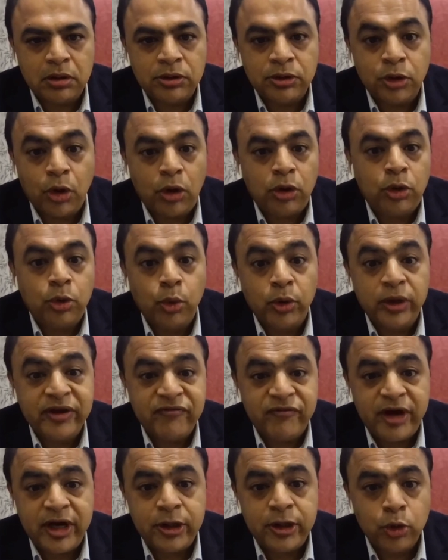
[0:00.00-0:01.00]
not knowing
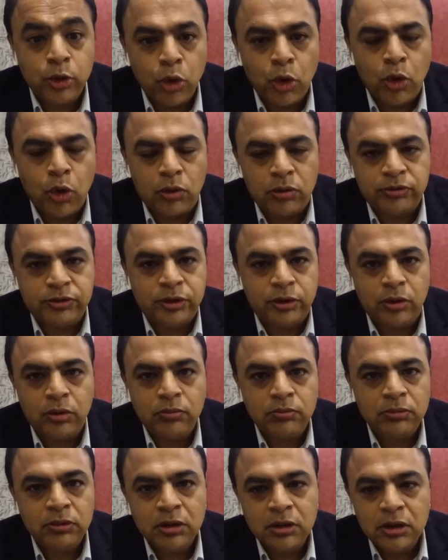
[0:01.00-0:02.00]
where to go,
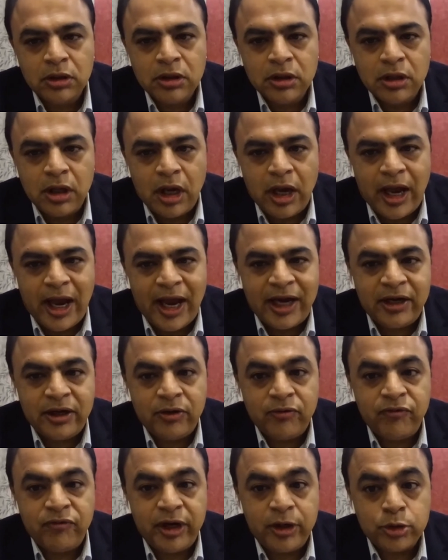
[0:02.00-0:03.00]

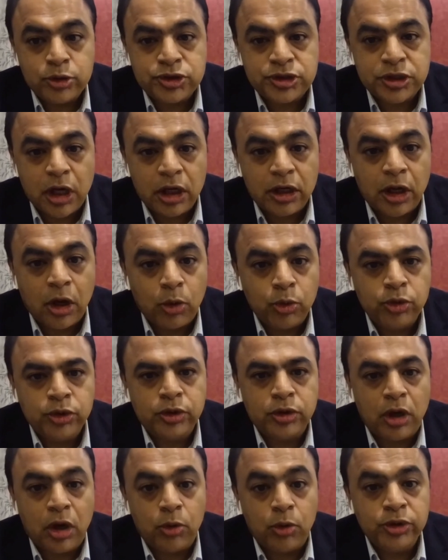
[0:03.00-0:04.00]
and where to start. How do
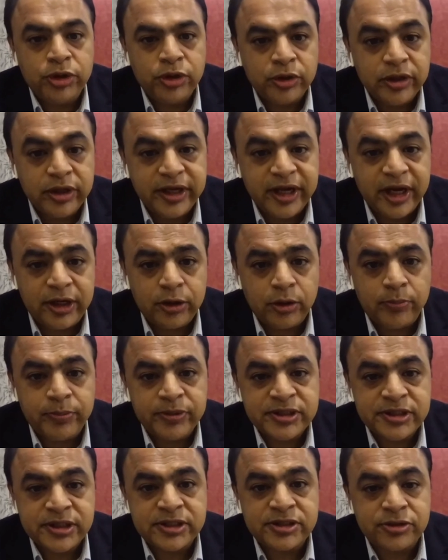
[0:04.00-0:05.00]
you get your
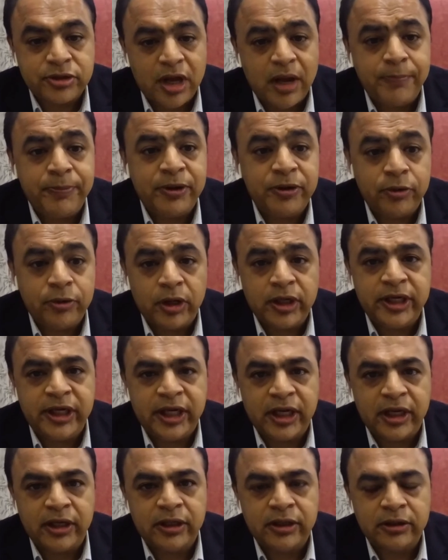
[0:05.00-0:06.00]
business up and
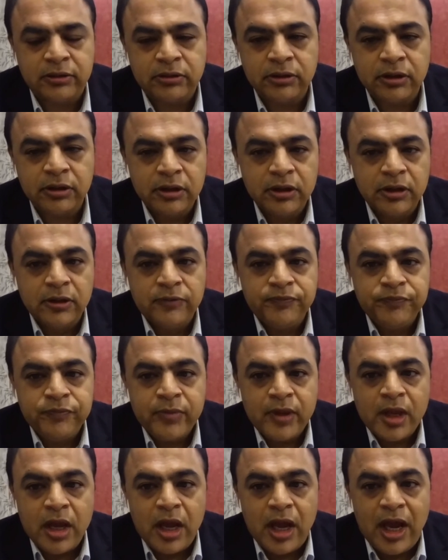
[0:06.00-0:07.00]
running?
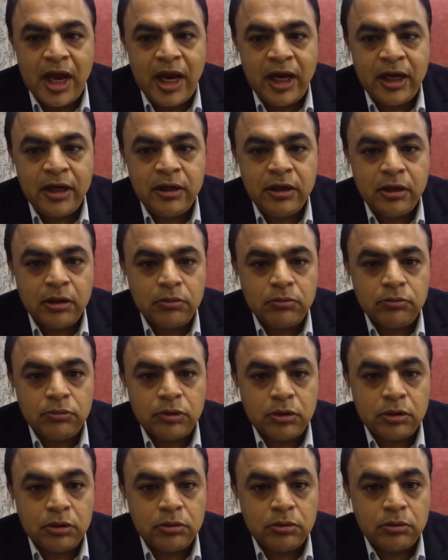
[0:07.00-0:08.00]
And
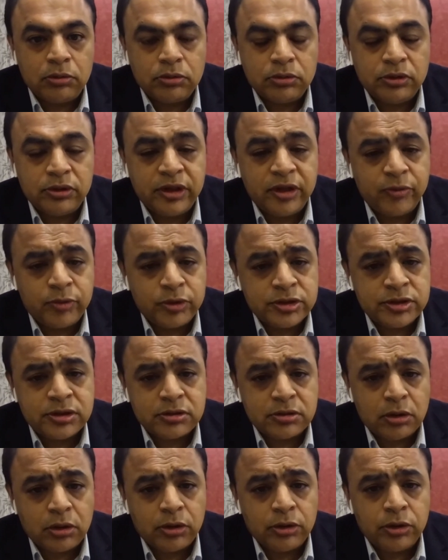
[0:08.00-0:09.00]
there
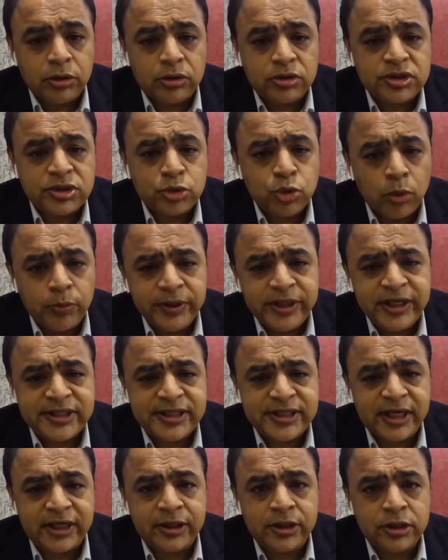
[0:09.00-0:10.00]
was so many
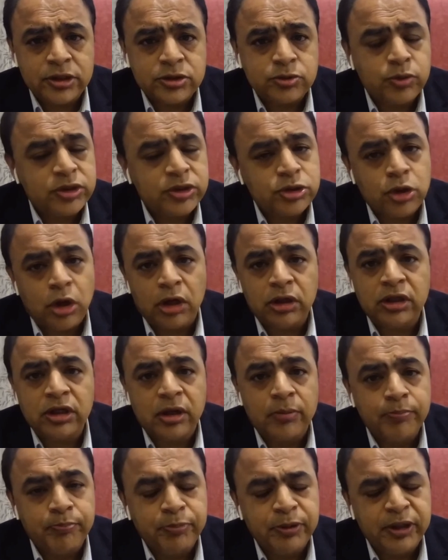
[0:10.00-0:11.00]
sectors which got
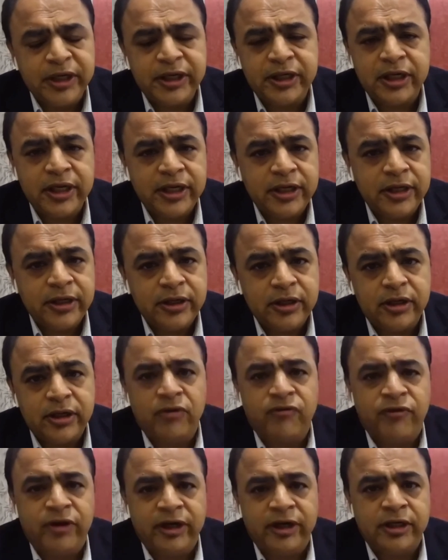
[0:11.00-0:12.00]
completely
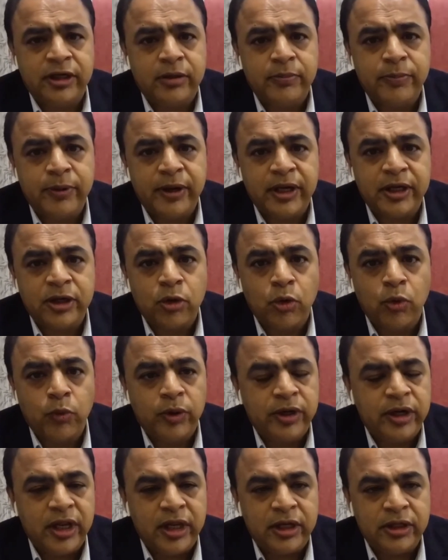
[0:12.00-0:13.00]
affected by
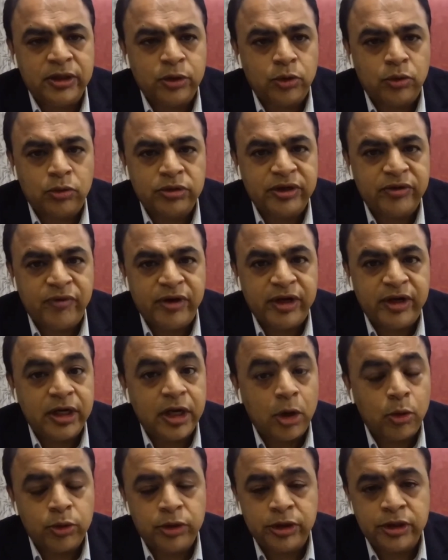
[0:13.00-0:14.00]
COVID, and they went
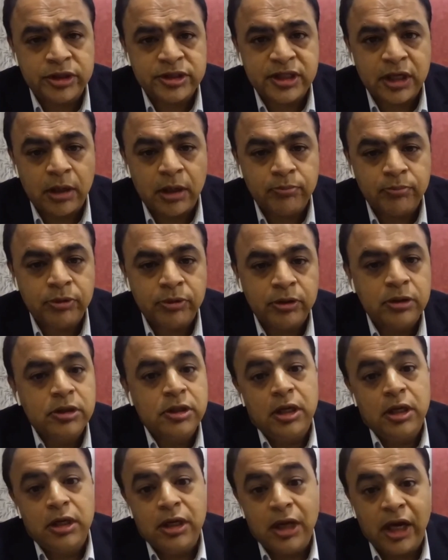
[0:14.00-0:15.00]
down in a slump.
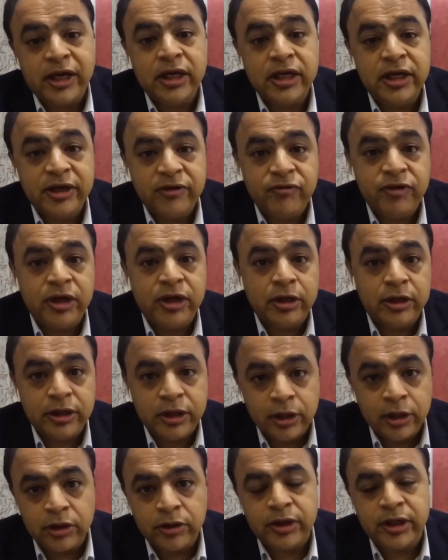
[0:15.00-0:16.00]
Luckily, we are
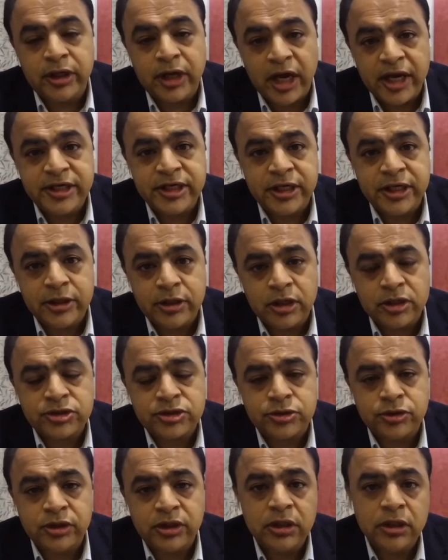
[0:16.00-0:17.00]
here in IT
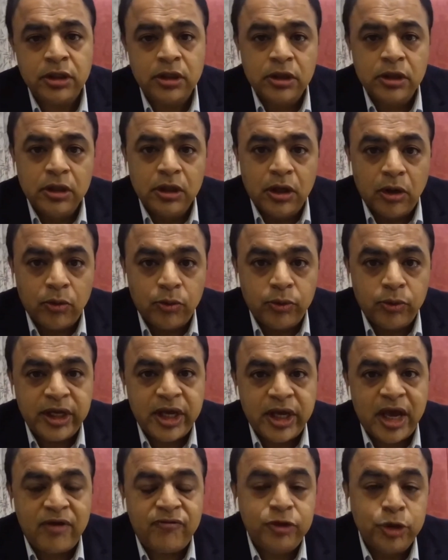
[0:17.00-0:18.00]
industry. We
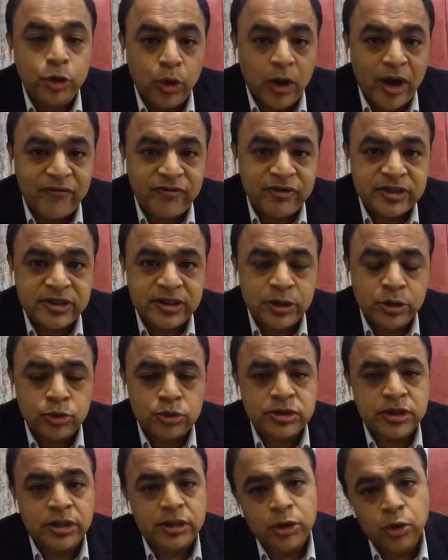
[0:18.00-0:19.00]
have new
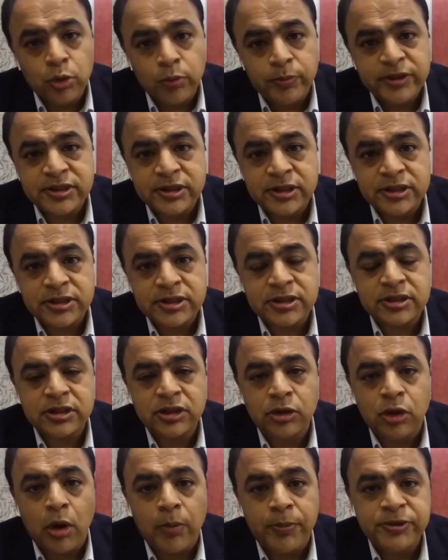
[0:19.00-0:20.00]
avenues and new business
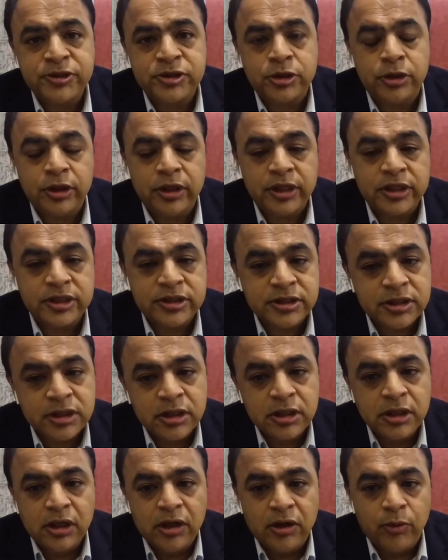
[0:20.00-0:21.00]
opportunities
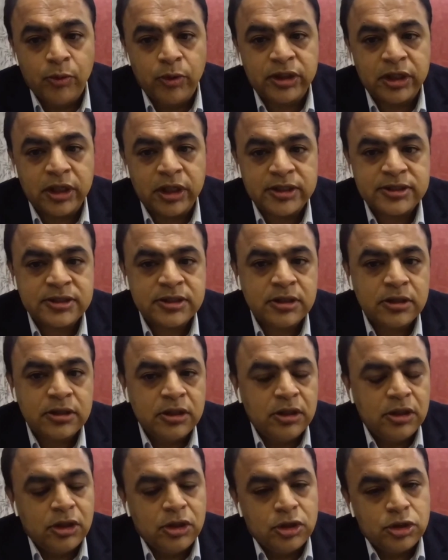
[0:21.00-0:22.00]
with us.
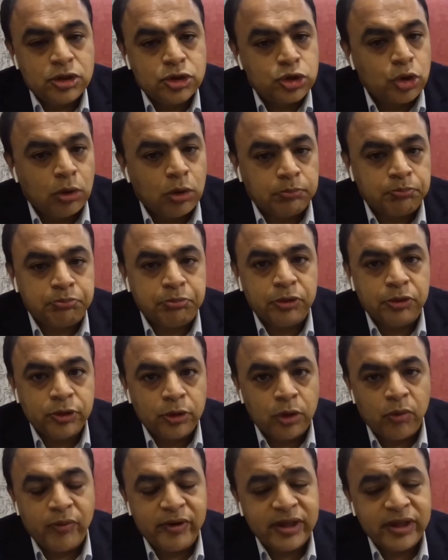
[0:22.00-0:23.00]
So,
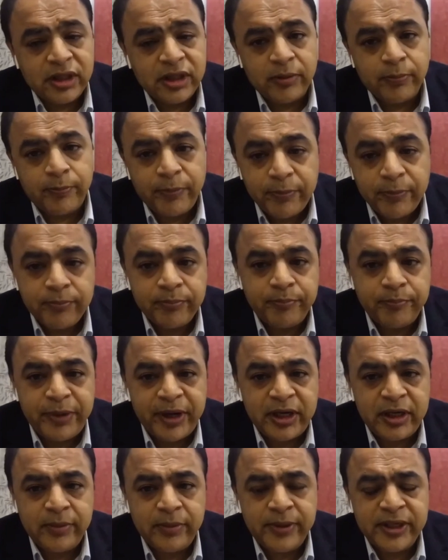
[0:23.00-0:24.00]
when the
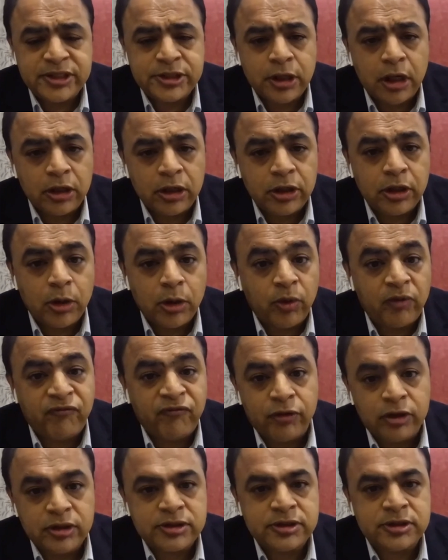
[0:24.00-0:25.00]
pandemic started, our
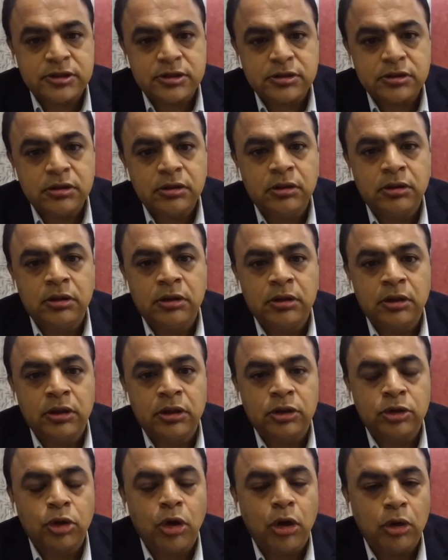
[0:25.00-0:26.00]
first
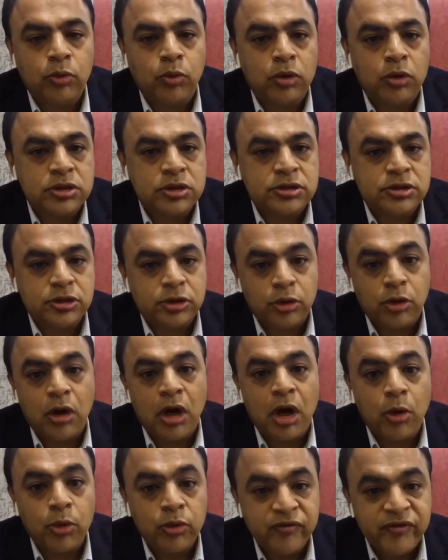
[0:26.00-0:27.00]
thought was,
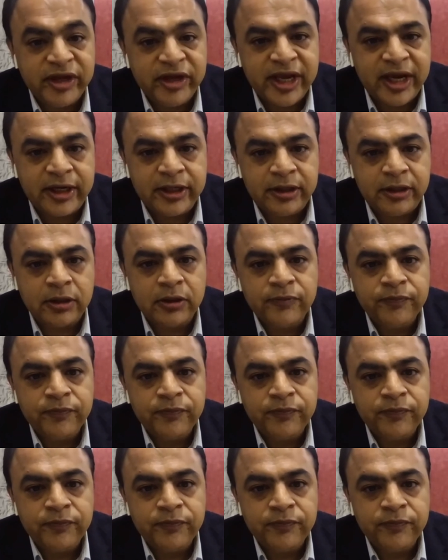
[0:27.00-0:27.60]
how do we get